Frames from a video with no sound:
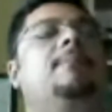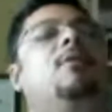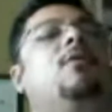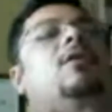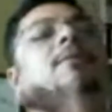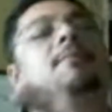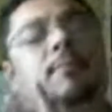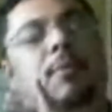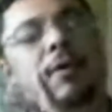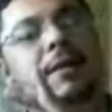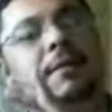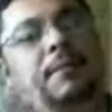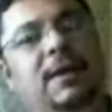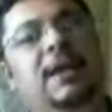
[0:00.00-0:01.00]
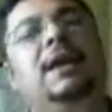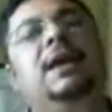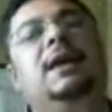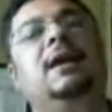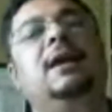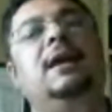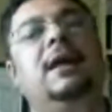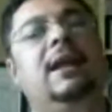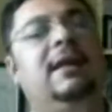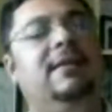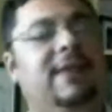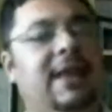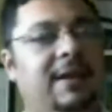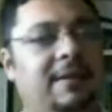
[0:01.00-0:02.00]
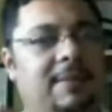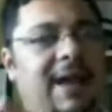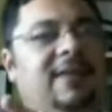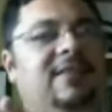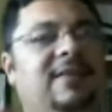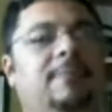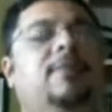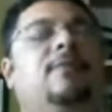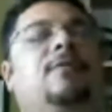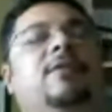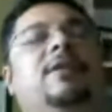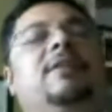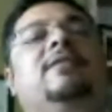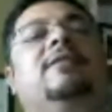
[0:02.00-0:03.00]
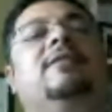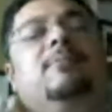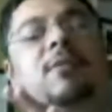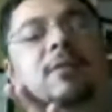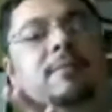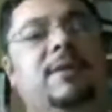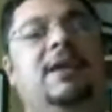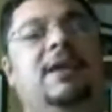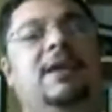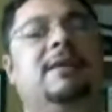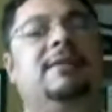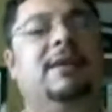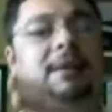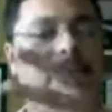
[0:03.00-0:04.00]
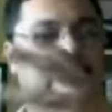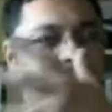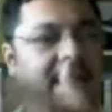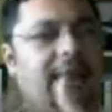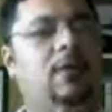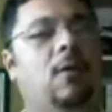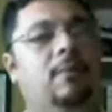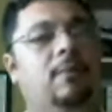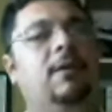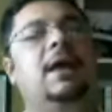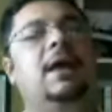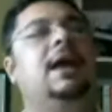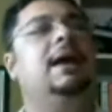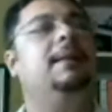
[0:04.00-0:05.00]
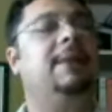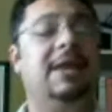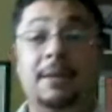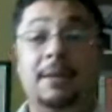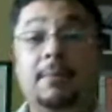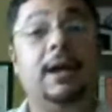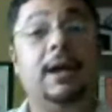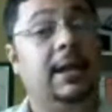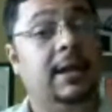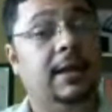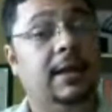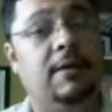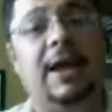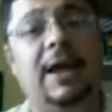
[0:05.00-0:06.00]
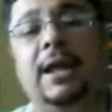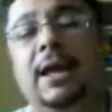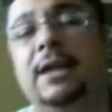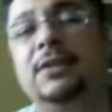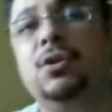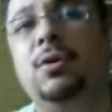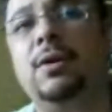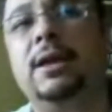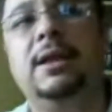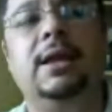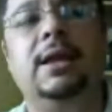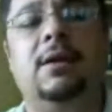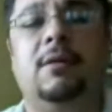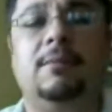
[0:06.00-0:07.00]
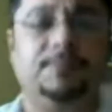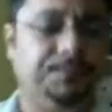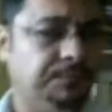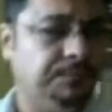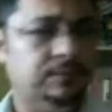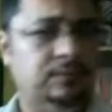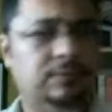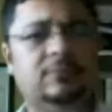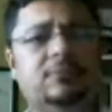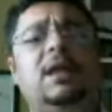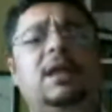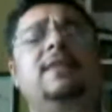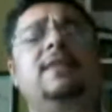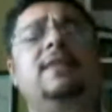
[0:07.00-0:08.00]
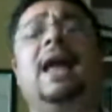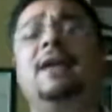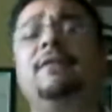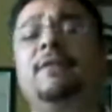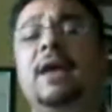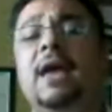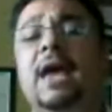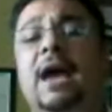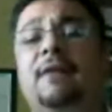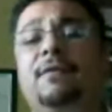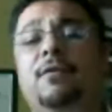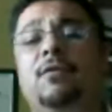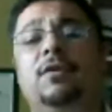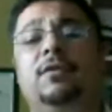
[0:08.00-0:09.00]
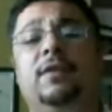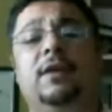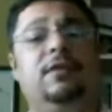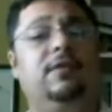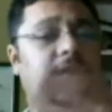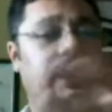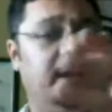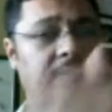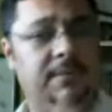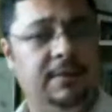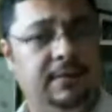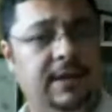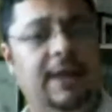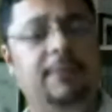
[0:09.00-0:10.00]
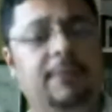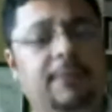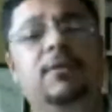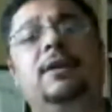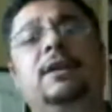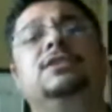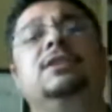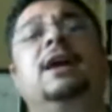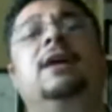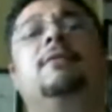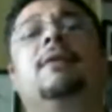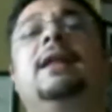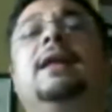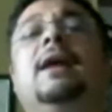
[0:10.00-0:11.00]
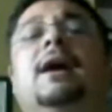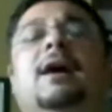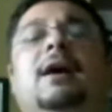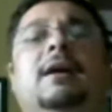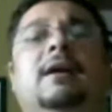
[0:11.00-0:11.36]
and point B, and let's take my example for instance, point B is basically being at home, making money, right, and enjoying, the life. Of course, there's an income disclaimer you can check, right,